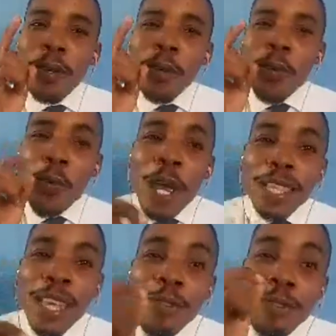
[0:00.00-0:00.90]
with
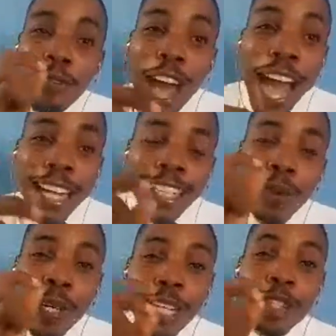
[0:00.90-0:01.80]
the fact,
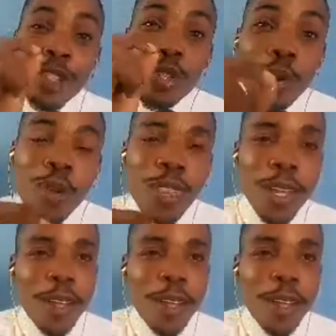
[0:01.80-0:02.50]
with the truth